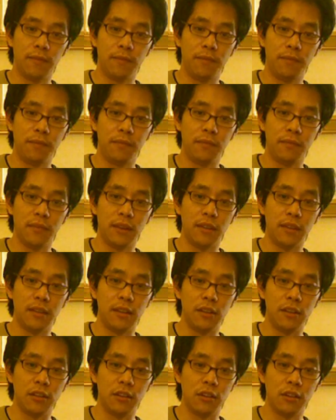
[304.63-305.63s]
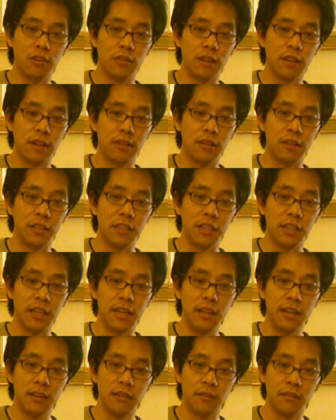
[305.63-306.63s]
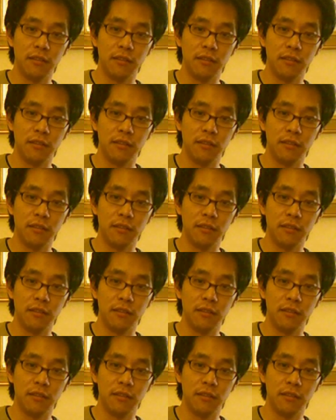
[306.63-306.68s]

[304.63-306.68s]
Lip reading: and then you can hold down a G.